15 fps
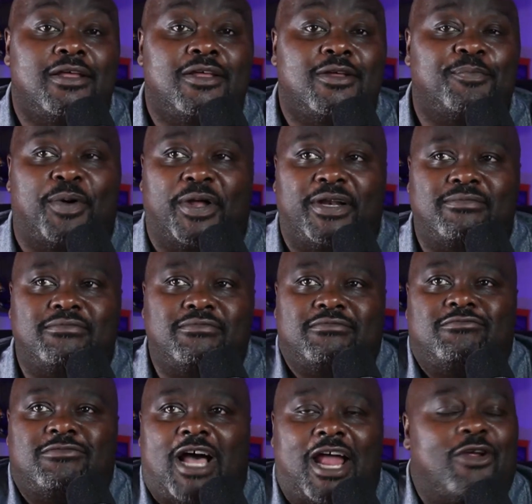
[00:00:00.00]
But
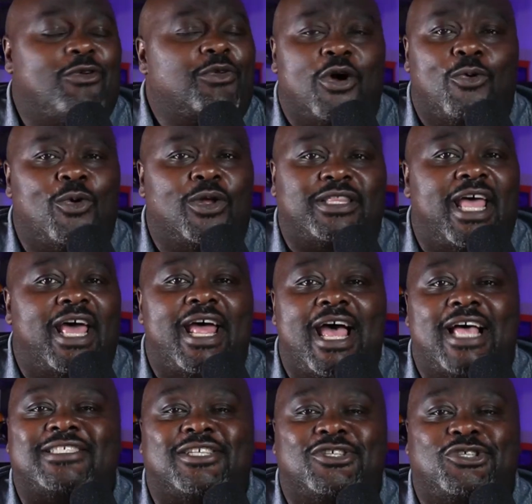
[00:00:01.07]
I don't know what that
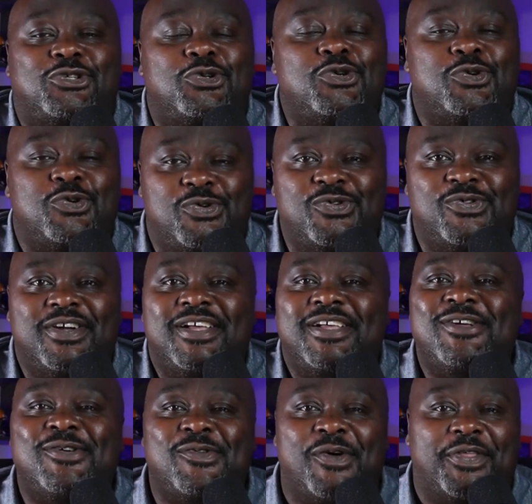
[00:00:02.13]
has to do
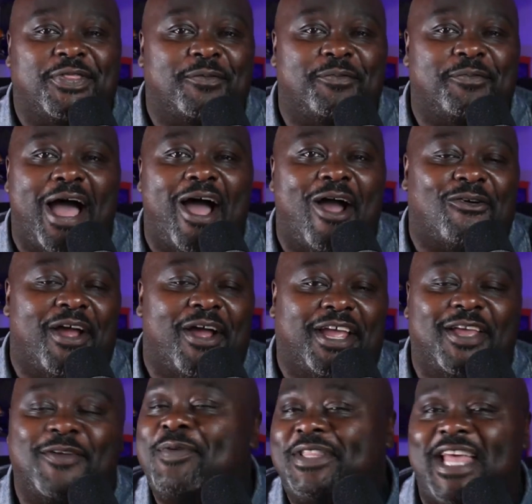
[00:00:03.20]
with the power
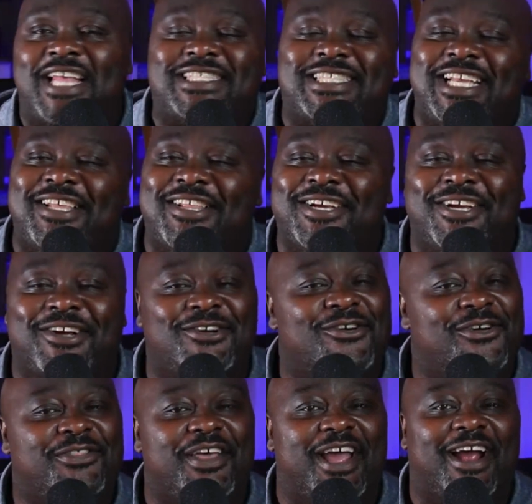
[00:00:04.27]
ranking. But that's neither here
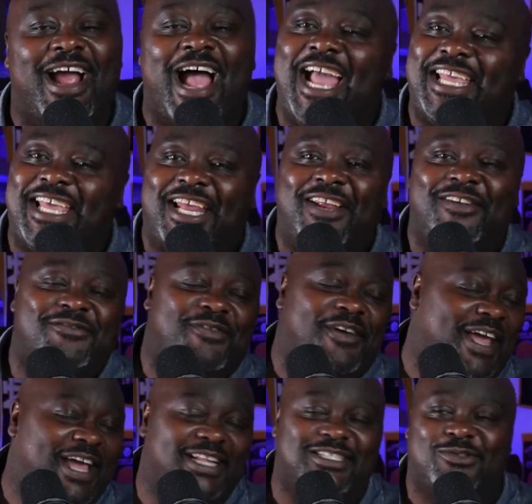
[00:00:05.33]
nor there. I get it.
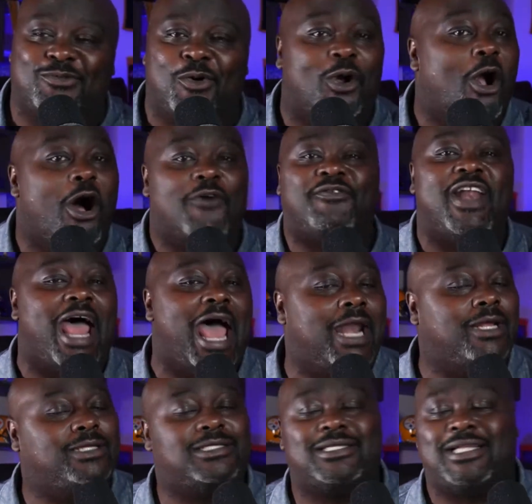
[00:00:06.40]
Fans, we're all
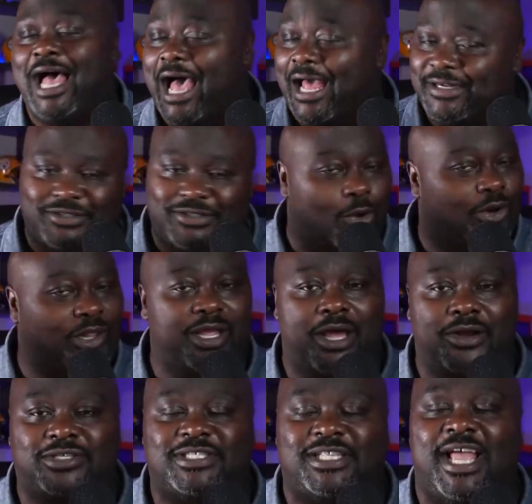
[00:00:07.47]
fanatics. I totally
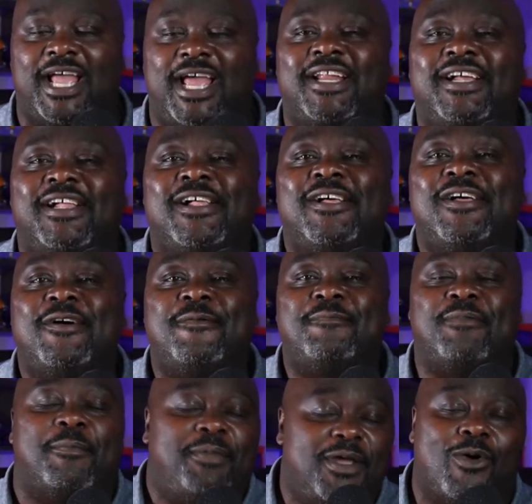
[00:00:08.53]
understand.
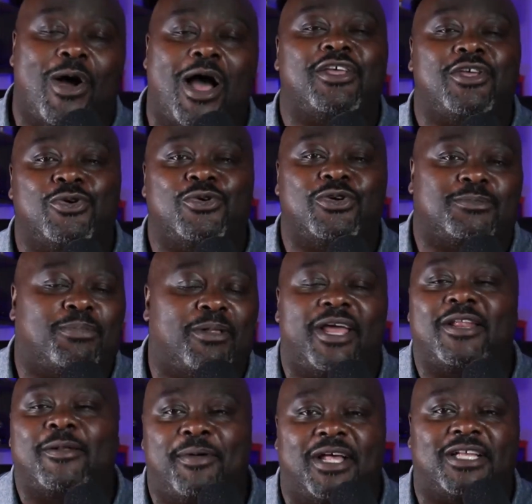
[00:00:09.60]
But BYU is playing
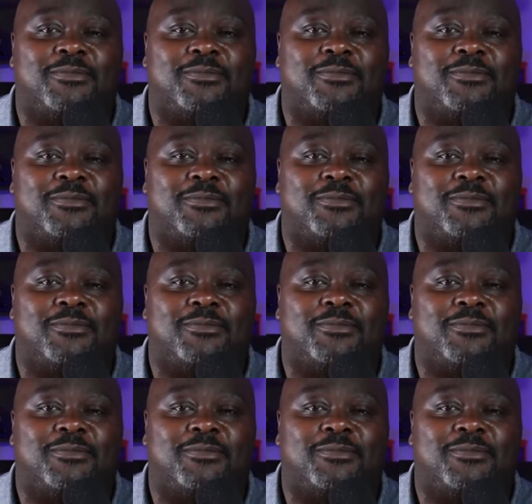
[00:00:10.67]
the best